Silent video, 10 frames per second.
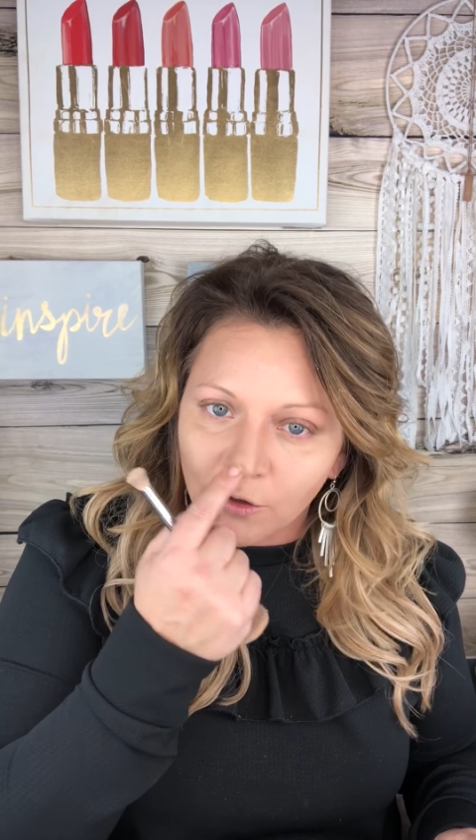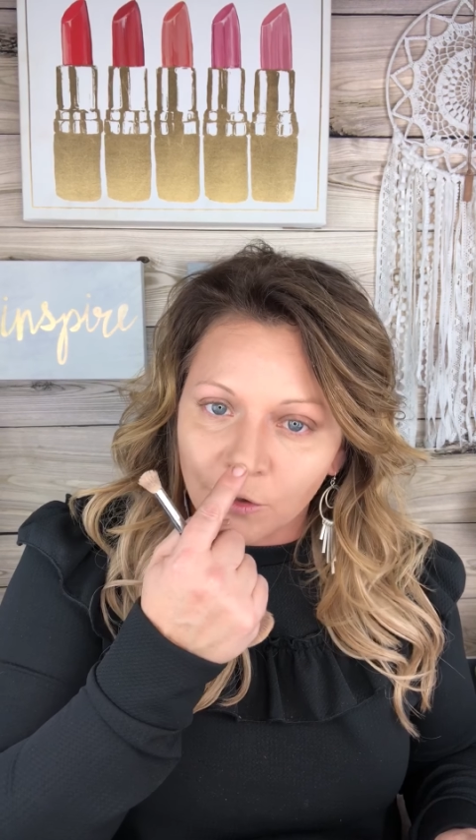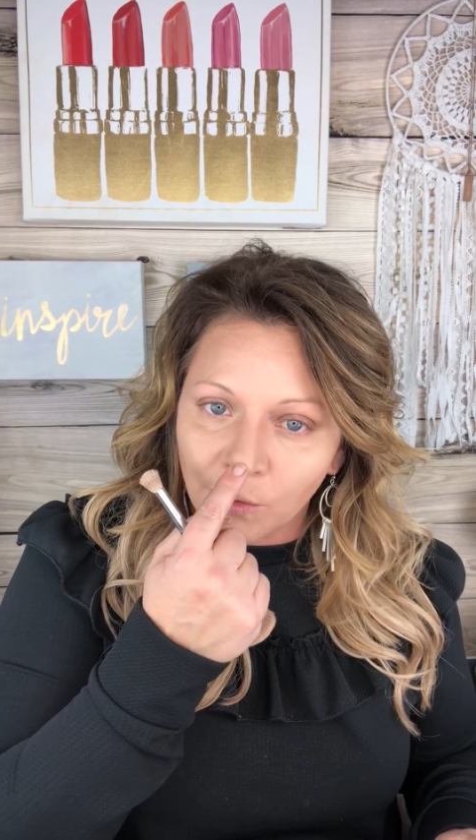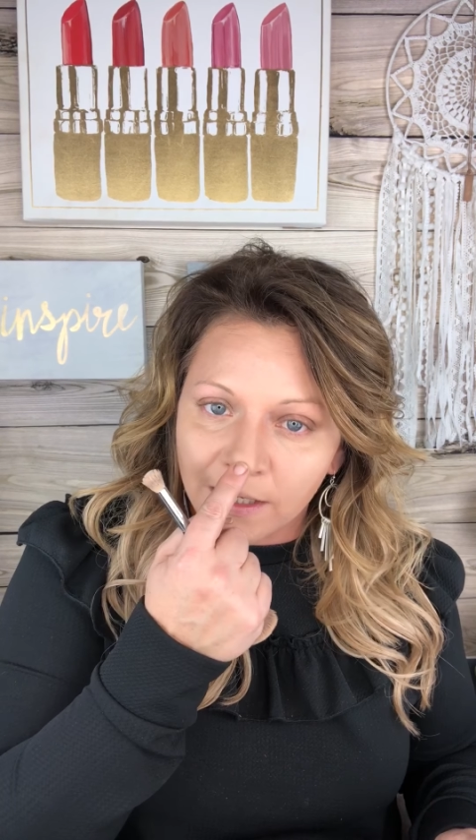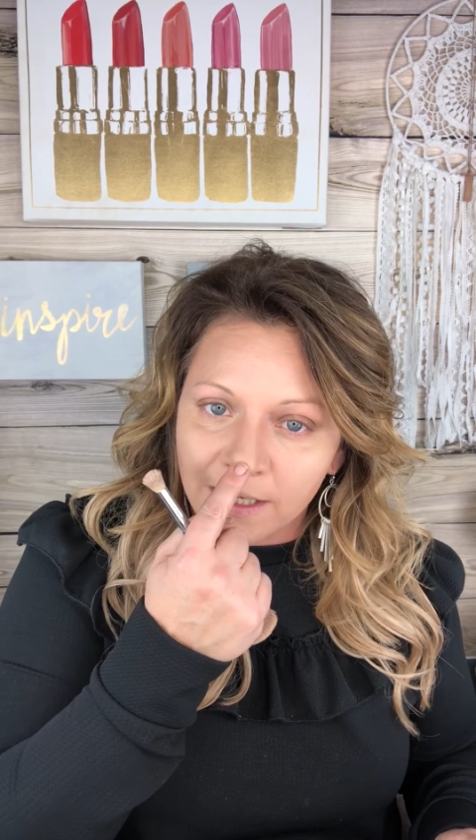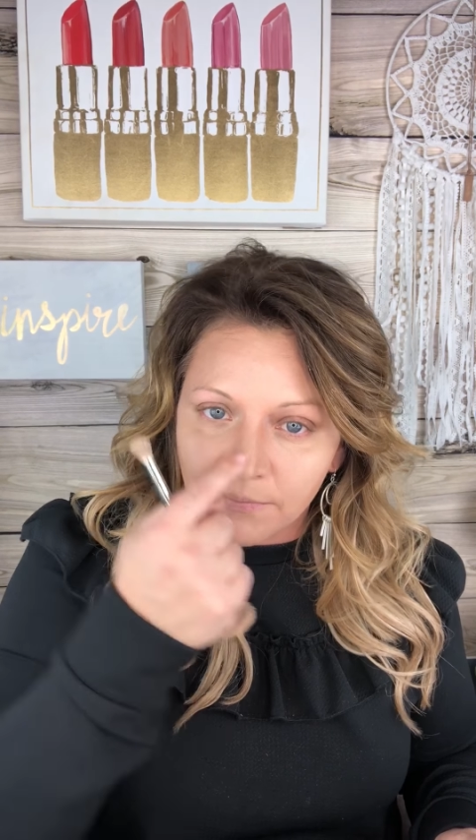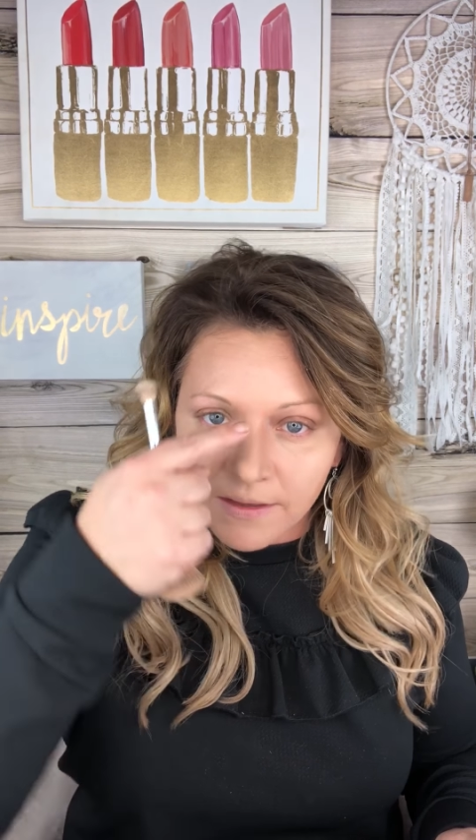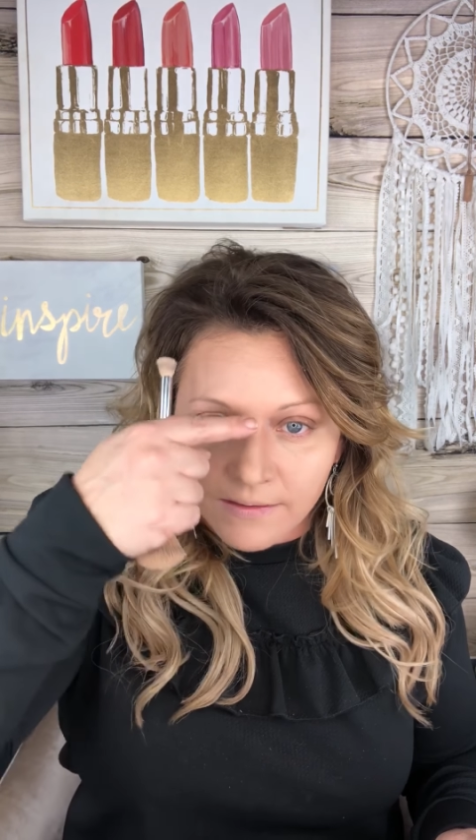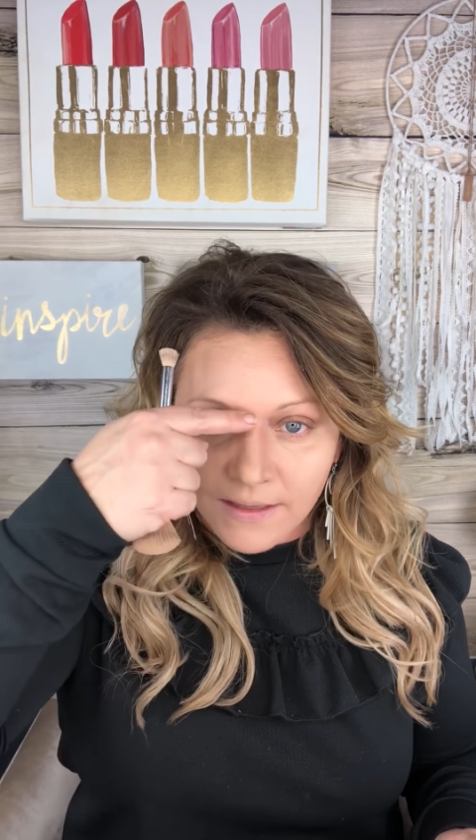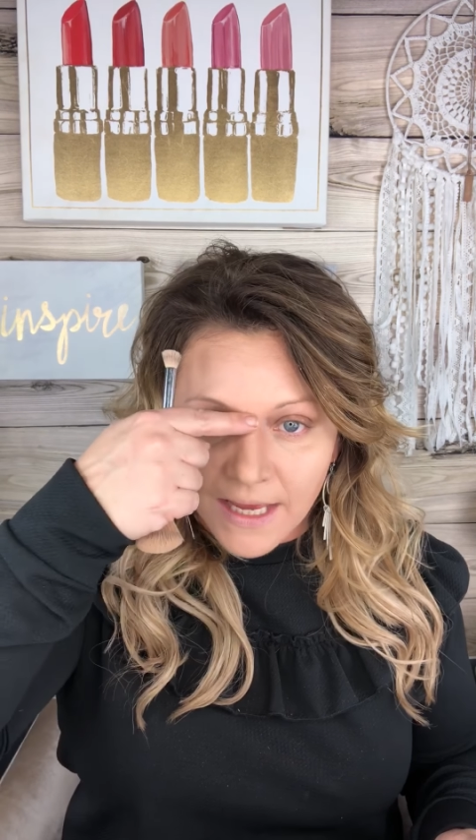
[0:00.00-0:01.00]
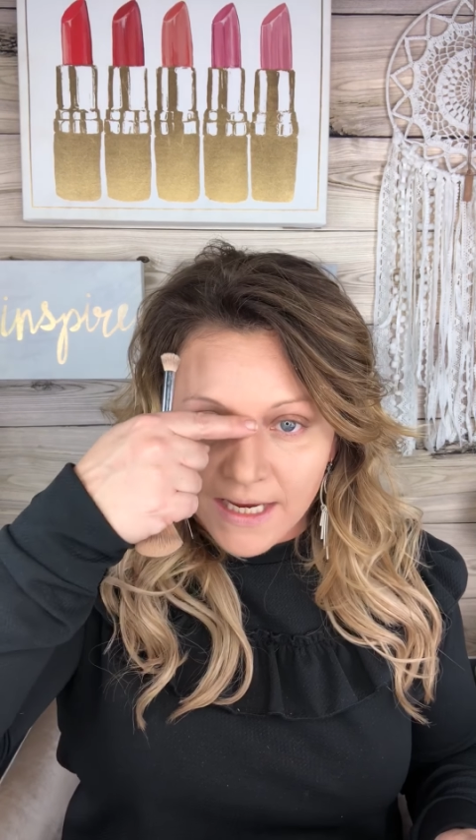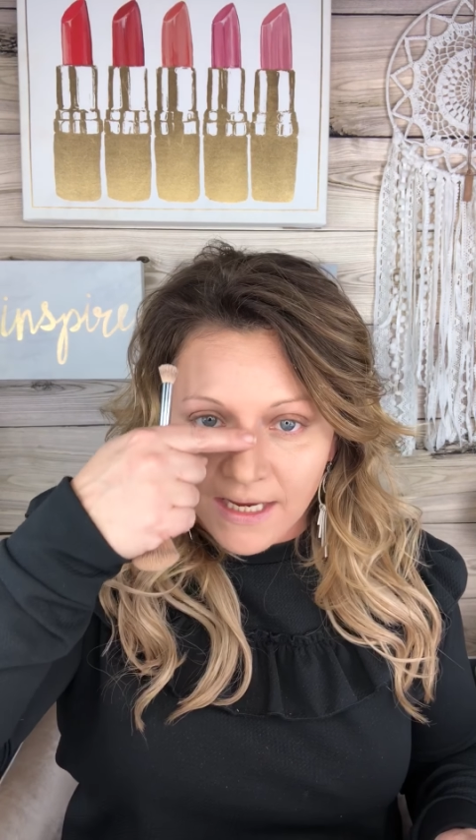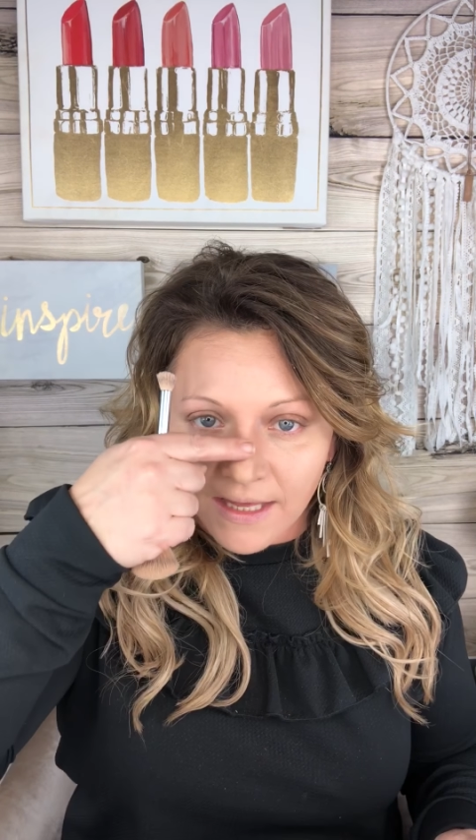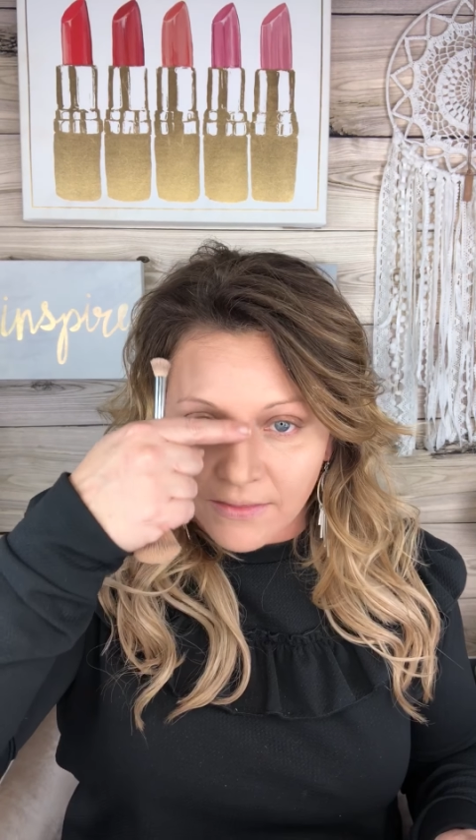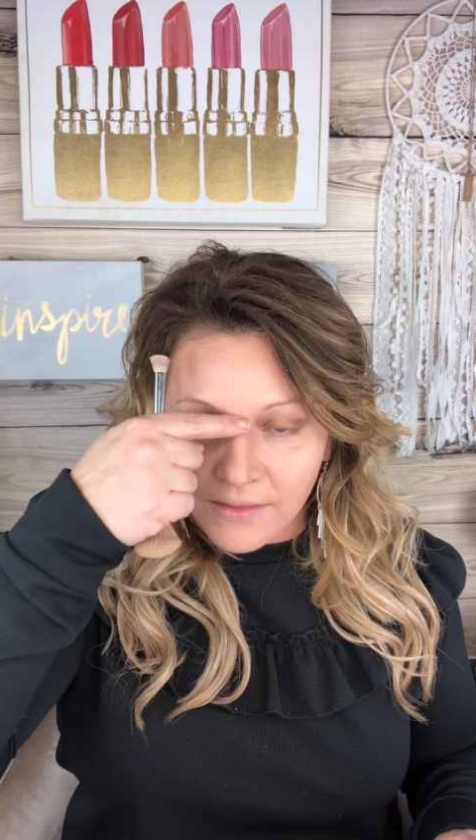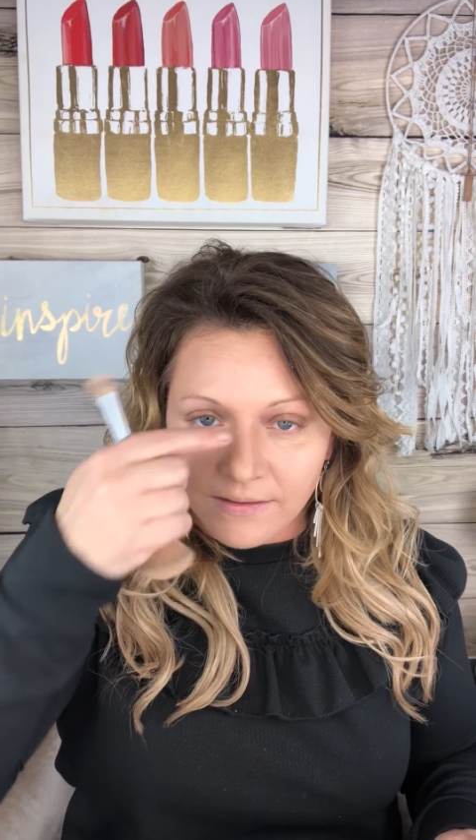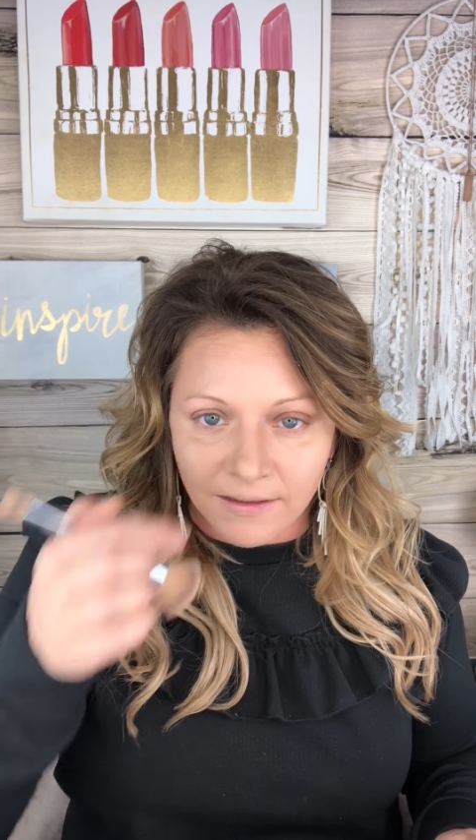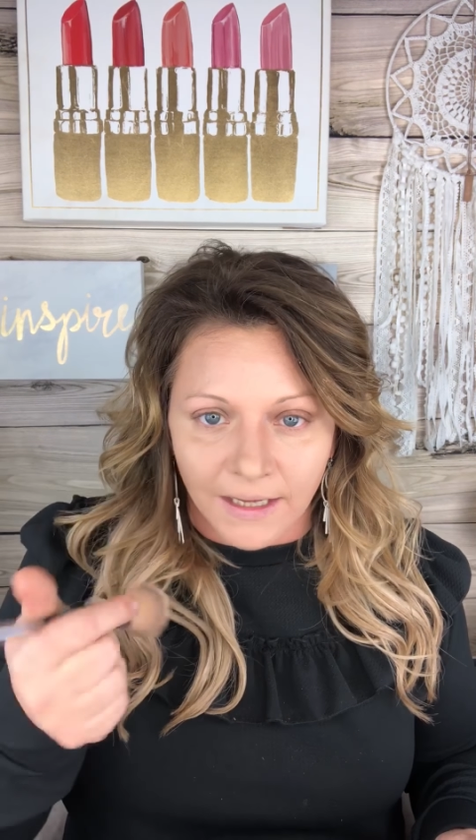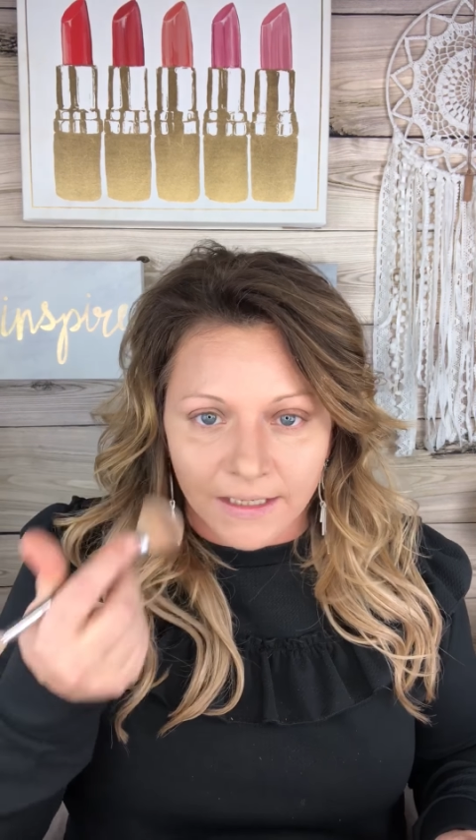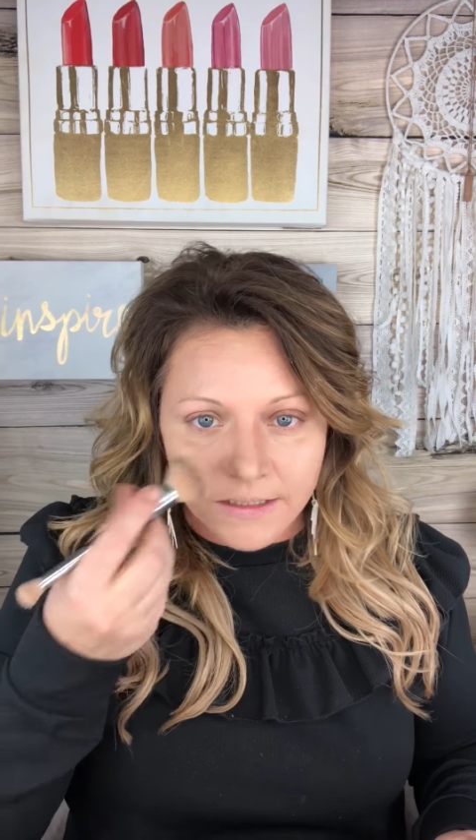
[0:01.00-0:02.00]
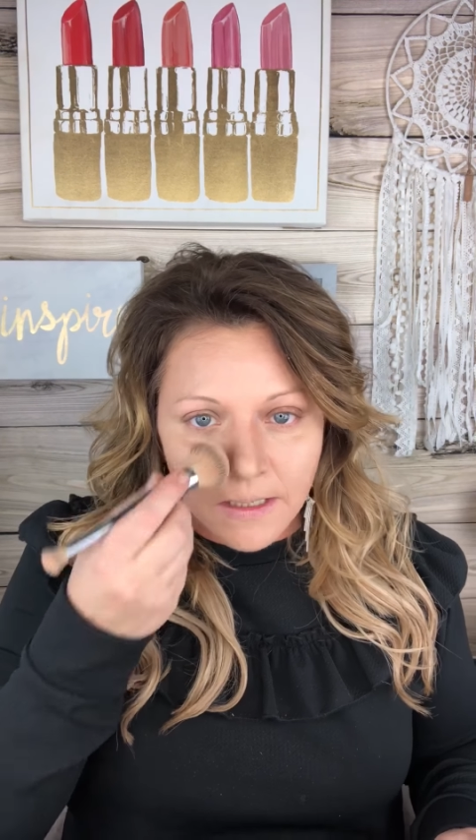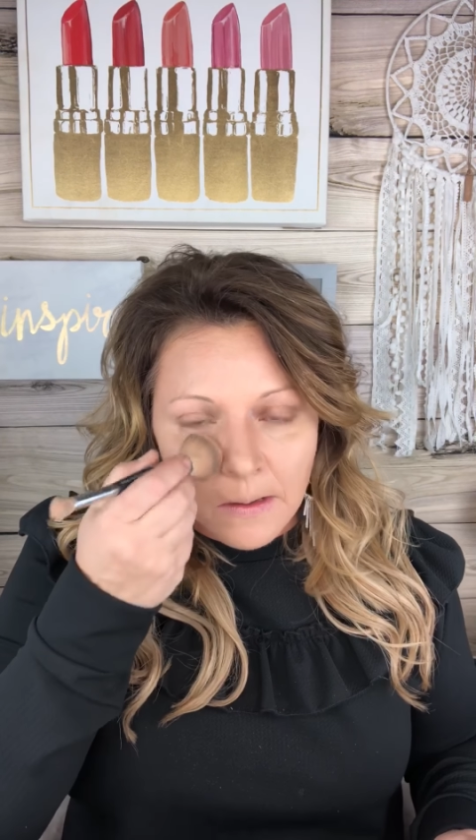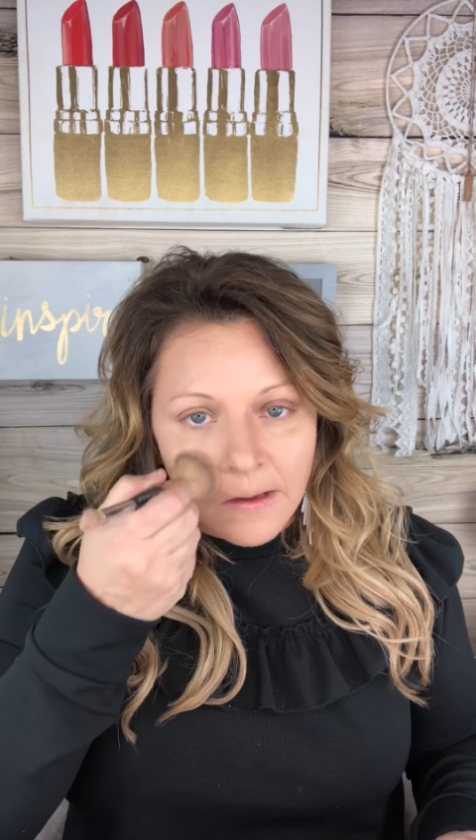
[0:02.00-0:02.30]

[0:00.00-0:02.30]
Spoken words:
You want to keep this light and this light.